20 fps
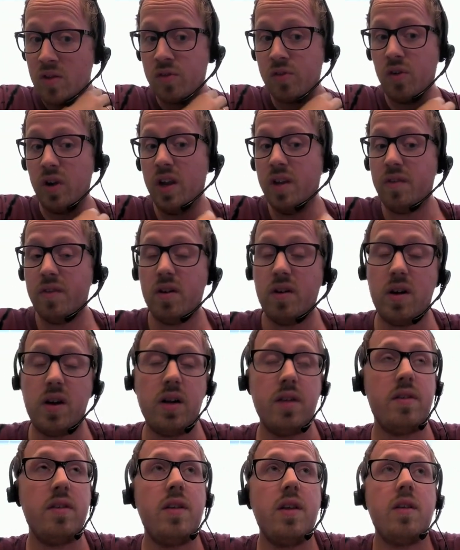So if there
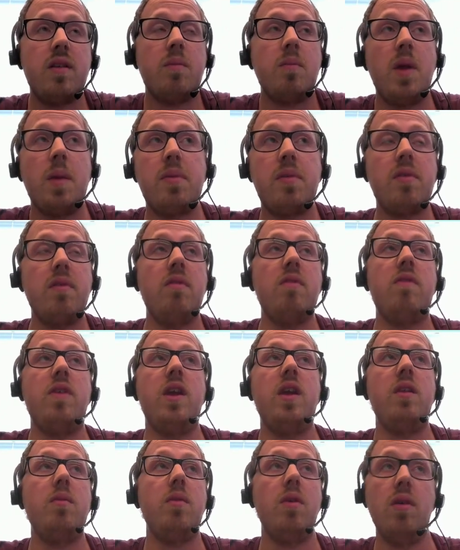are genetic maps
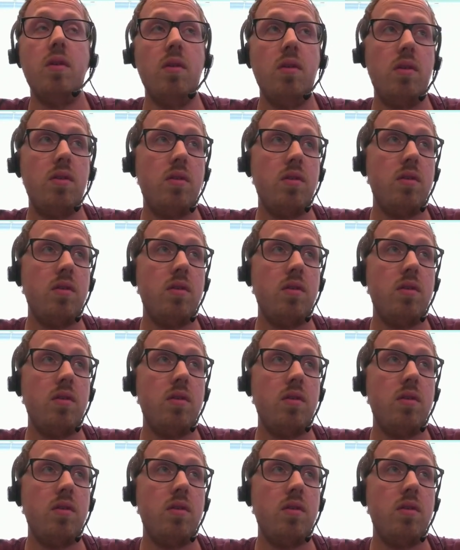available